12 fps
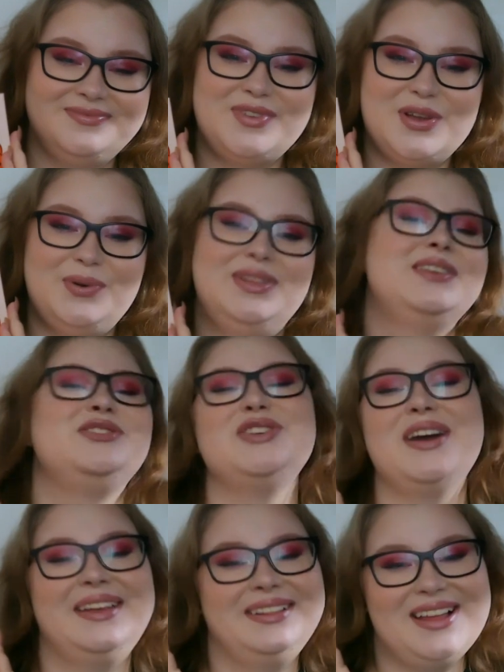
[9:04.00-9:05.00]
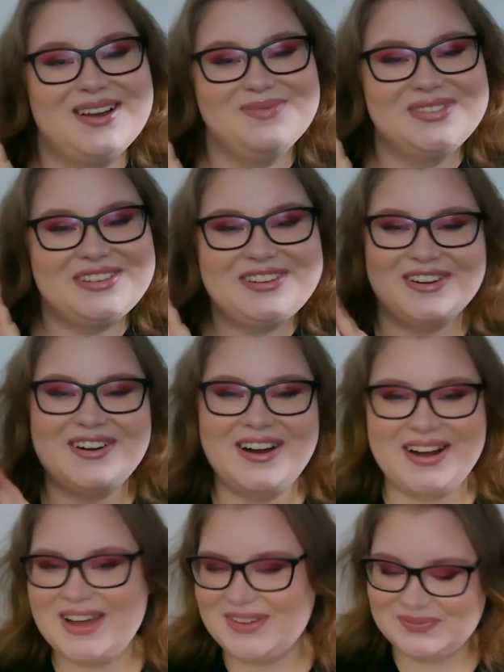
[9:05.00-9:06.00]
with a giant lobster
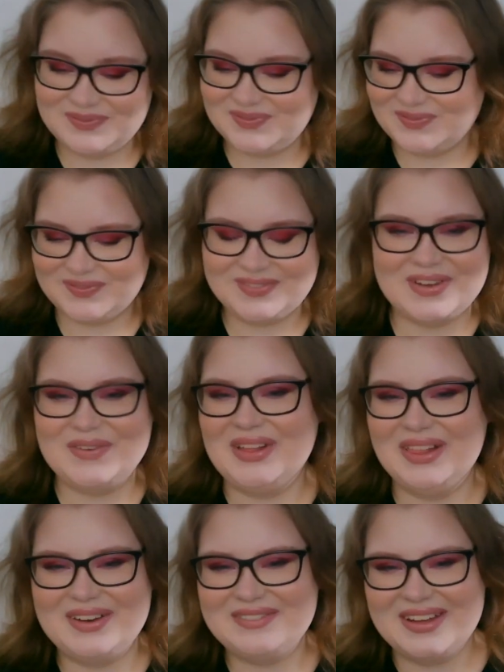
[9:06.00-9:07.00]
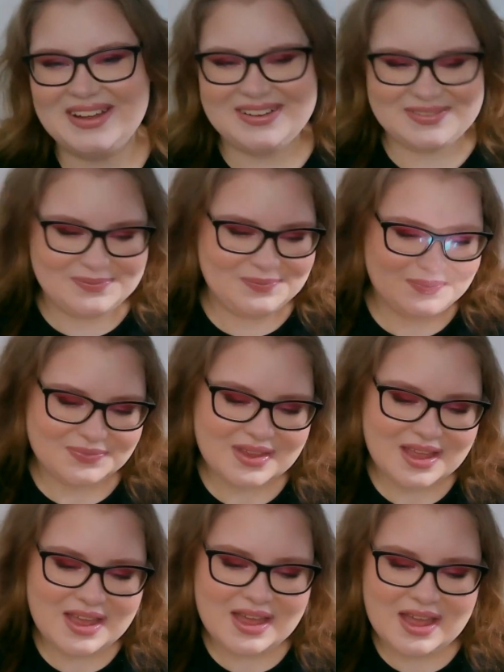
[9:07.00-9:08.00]
on it. We love it.
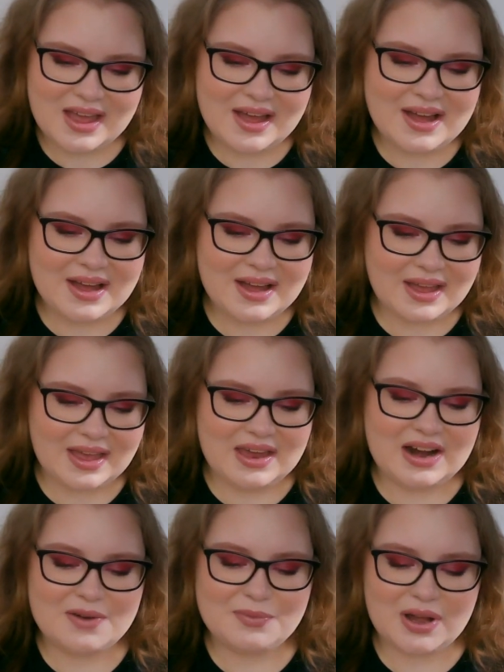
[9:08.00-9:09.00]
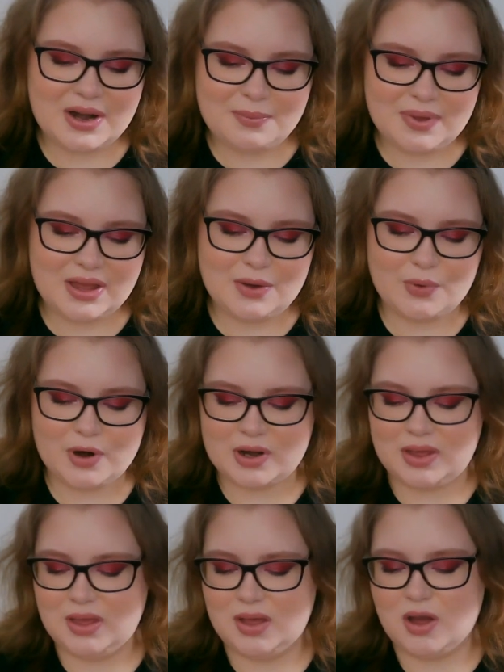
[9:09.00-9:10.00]
And I'm gonna be
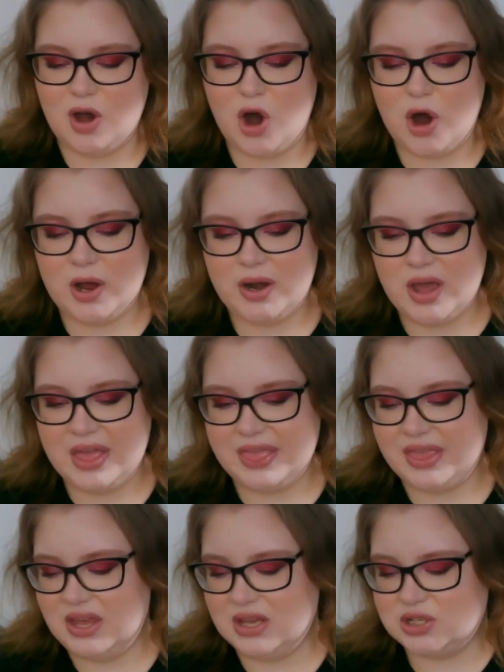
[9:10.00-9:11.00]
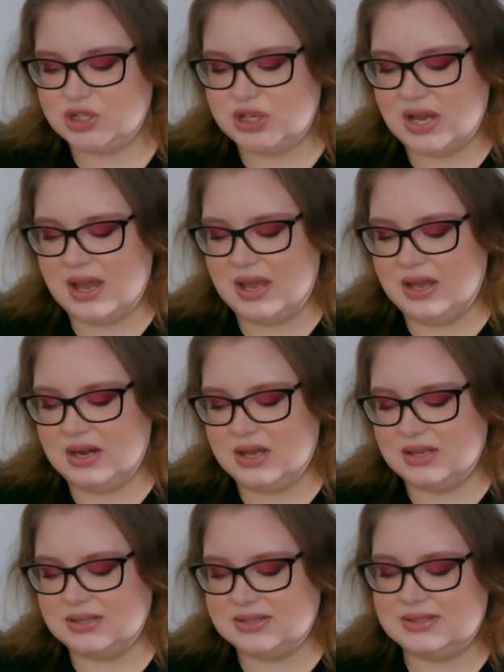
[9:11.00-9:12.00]
working on the shade
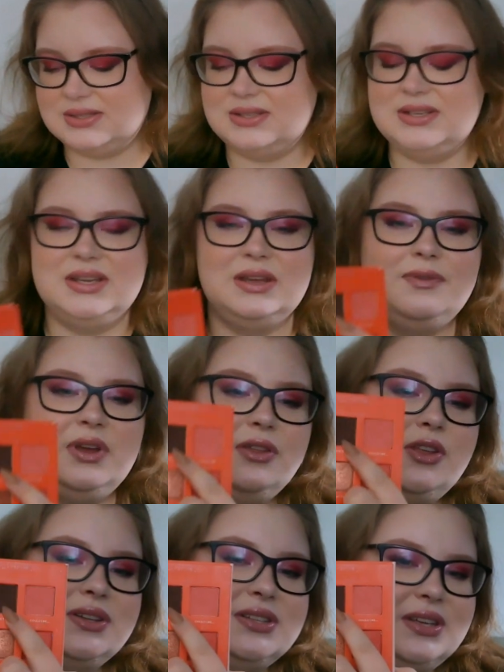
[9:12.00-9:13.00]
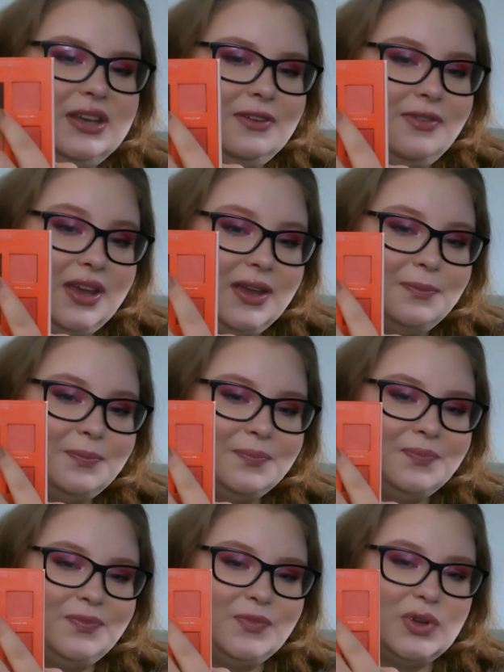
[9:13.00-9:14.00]
Stevie the TV,
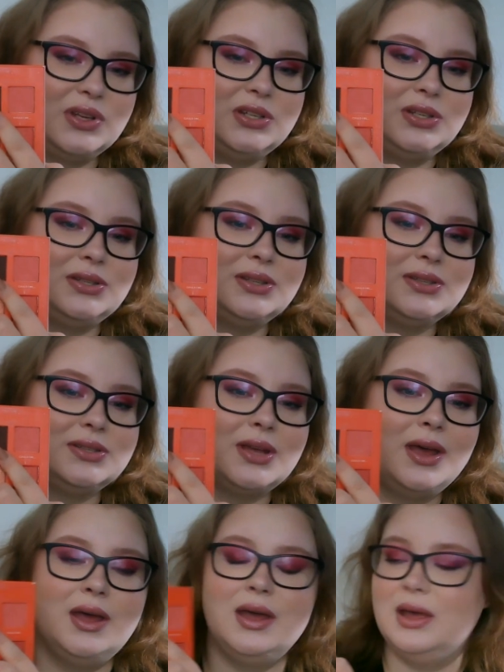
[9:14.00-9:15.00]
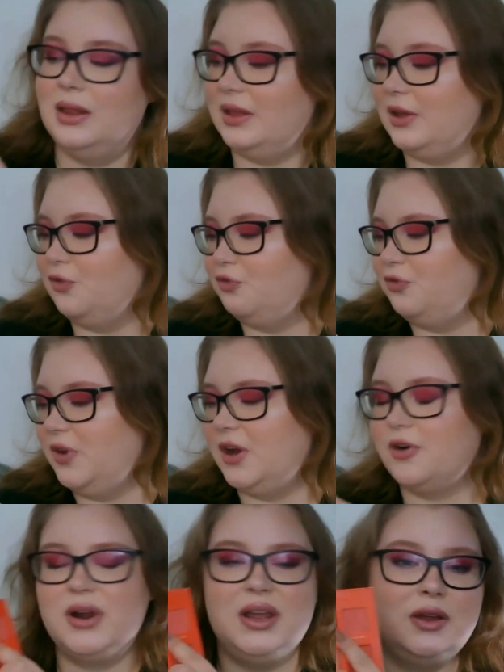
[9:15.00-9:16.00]
which is this like
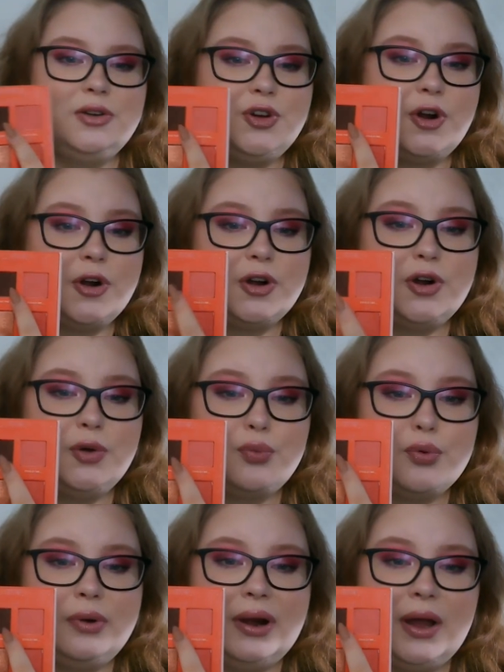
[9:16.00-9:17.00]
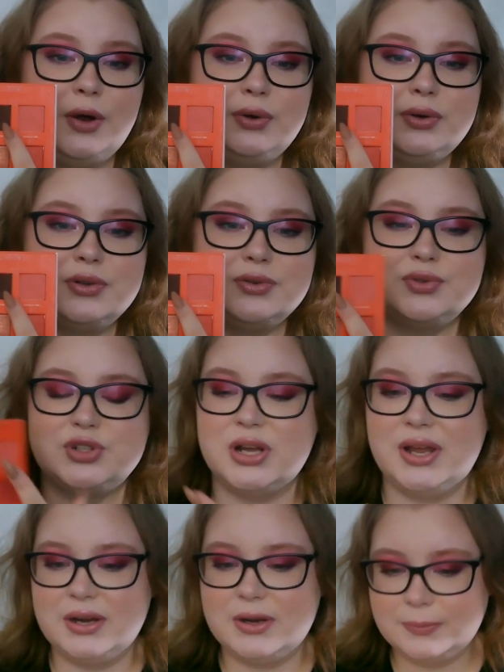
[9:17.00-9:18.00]
very dark brown
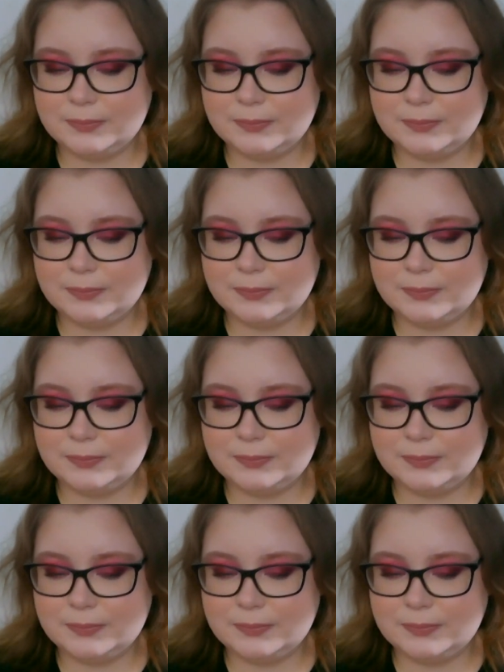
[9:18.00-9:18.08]
shade.